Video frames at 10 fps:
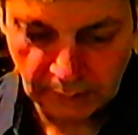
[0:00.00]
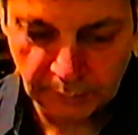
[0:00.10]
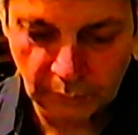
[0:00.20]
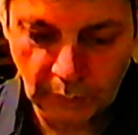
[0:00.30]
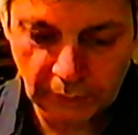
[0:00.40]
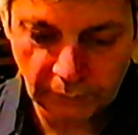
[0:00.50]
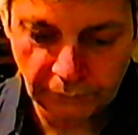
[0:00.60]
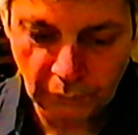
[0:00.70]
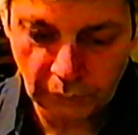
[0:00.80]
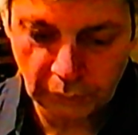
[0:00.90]
Number
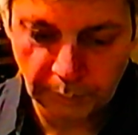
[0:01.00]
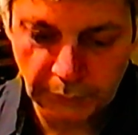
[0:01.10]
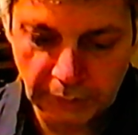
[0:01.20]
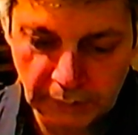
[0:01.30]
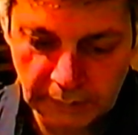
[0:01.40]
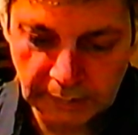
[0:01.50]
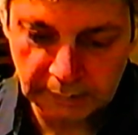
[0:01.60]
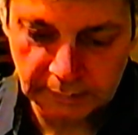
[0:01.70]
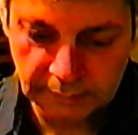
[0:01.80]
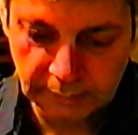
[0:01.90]
104, computer
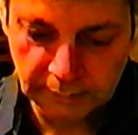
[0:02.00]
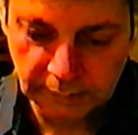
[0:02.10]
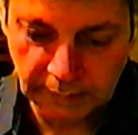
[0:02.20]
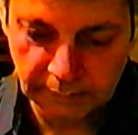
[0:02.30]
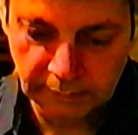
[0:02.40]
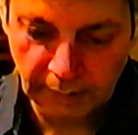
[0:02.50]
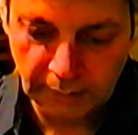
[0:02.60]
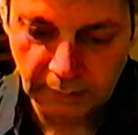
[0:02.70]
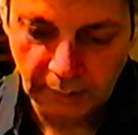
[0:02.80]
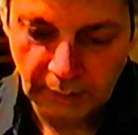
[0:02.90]
can still can
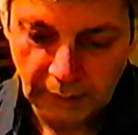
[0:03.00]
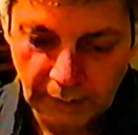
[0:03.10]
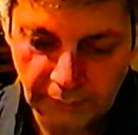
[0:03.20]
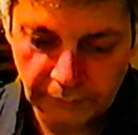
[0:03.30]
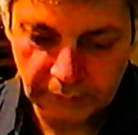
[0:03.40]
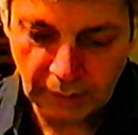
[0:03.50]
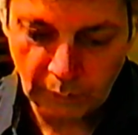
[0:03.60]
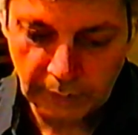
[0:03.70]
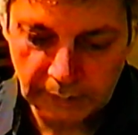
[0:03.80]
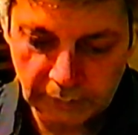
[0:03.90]
tell if
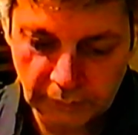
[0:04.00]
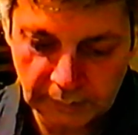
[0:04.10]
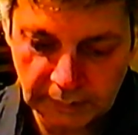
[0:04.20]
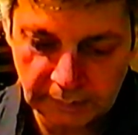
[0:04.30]
someone is,